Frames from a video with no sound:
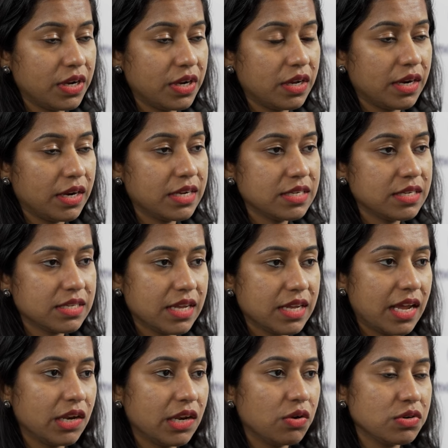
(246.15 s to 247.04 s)
recurrence,
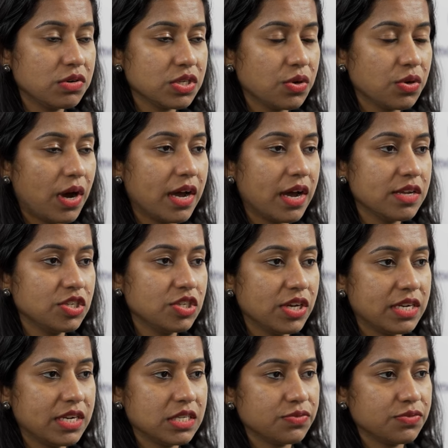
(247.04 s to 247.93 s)
and also higher
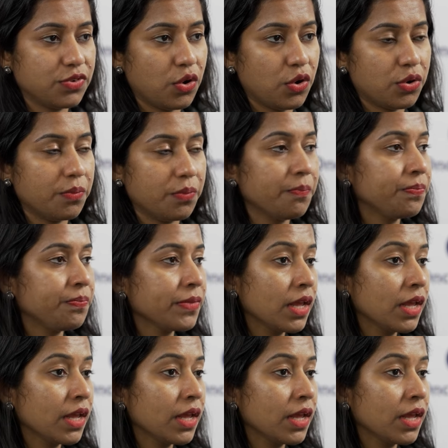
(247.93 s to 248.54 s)
chance for